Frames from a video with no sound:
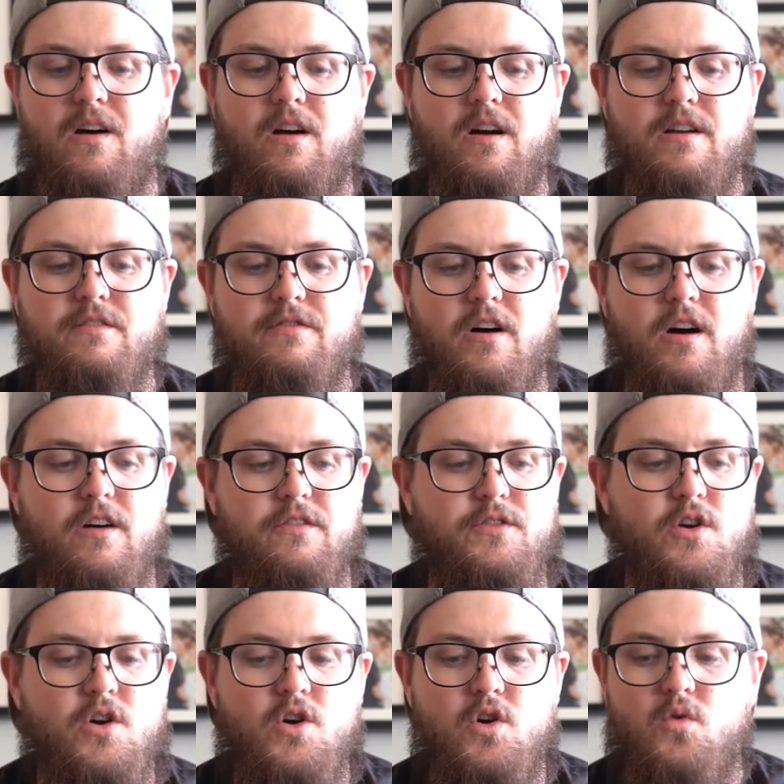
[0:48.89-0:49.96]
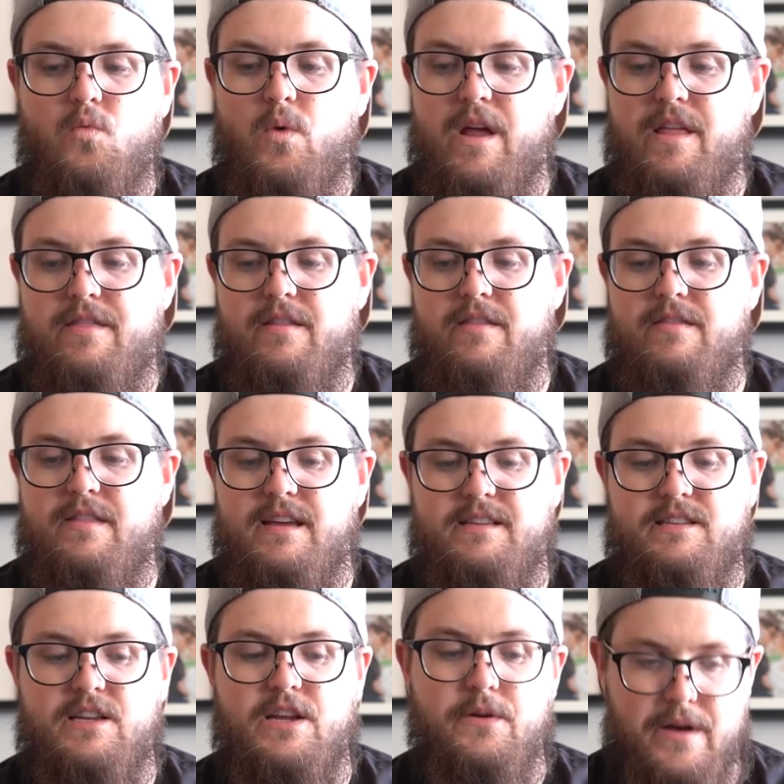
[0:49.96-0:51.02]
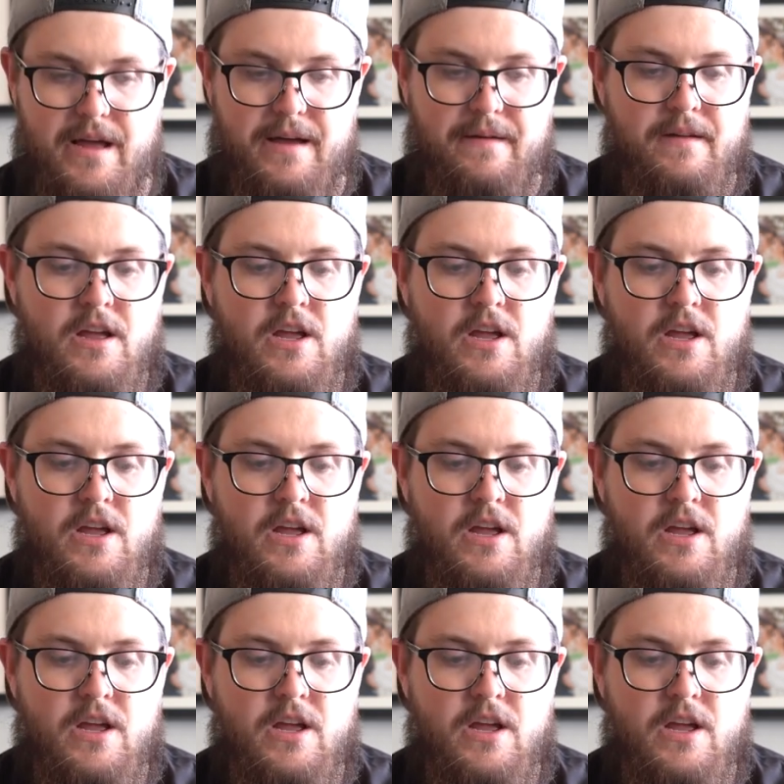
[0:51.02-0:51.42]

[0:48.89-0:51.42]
are involved with this unit.